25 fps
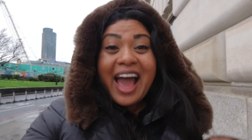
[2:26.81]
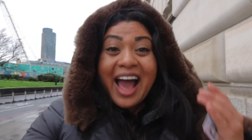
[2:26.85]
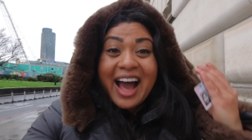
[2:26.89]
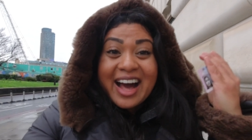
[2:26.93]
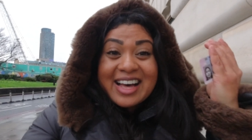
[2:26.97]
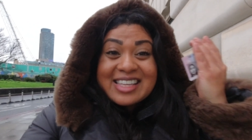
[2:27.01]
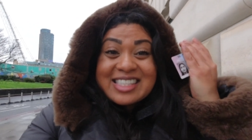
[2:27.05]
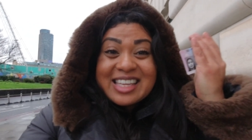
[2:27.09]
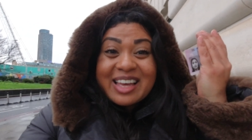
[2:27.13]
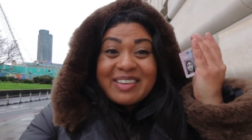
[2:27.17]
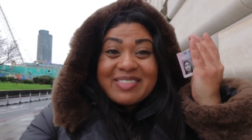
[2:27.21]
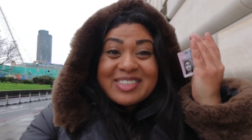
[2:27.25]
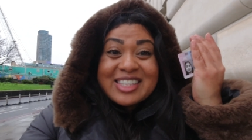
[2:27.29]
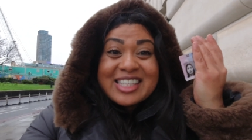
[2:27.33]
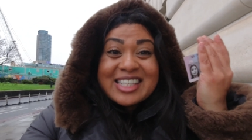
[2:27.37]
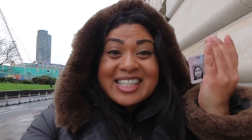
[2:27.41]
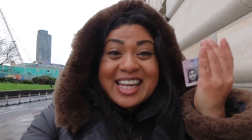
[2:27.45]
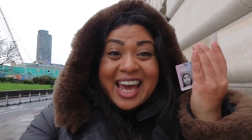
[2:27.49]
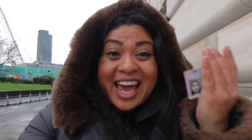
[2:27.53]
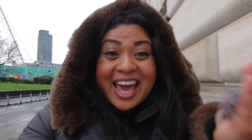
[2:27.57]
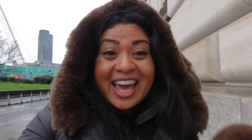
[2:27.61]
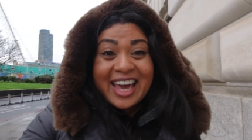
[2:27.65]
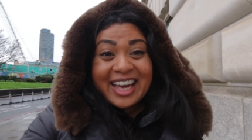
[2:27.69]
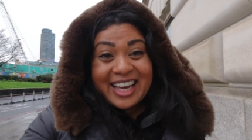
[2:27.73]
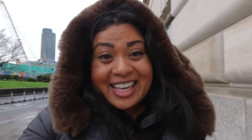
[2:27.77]

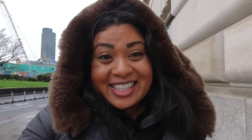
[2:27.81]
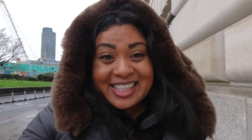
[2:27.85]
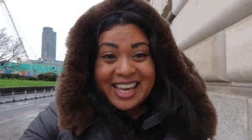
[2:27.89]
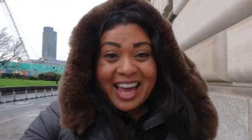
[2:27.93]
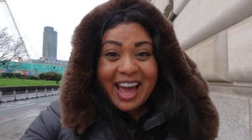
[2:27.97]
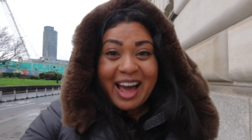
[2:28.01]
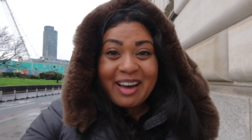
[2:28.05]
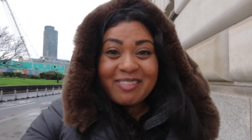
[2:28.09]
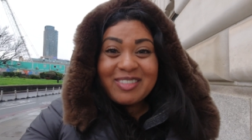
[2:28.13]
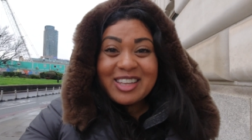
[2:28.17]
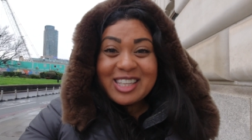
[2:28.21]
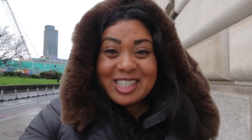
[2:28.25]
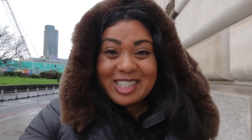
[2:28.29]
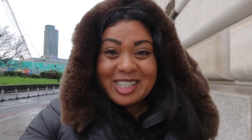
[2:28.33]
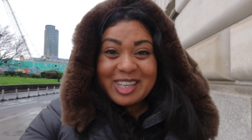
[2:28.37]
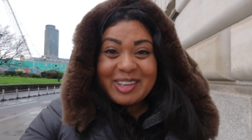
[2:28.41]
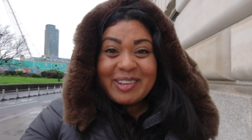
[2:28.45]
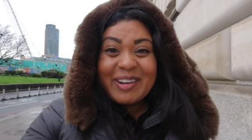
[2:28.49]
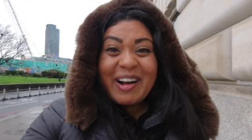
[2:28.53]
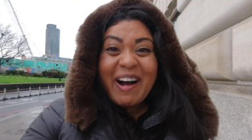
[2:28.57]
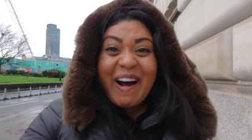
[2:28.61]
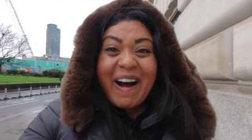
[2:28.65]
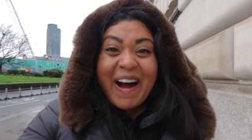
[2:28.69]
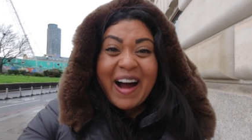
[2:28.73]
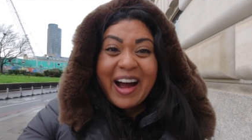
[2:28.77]
because I have this
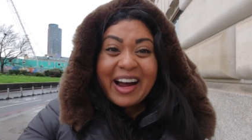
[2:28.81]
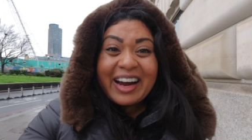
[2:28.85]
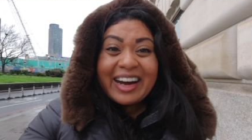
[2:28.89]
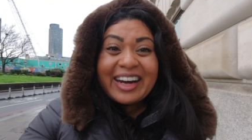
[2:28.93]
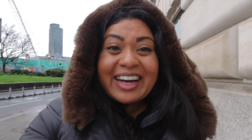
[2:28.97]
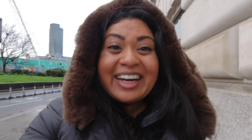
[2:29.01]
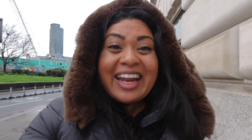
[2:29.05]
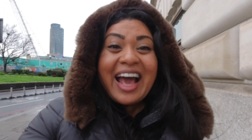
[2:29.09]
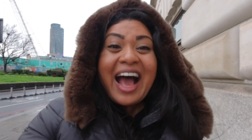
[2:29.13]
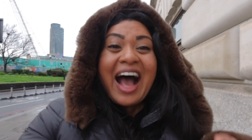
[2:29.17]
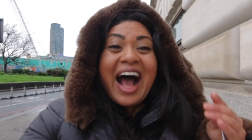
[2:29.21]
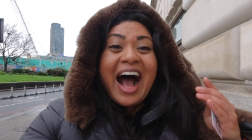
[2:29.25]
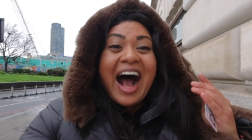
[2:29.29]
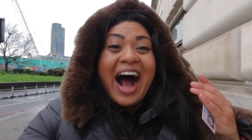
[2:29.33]
new card,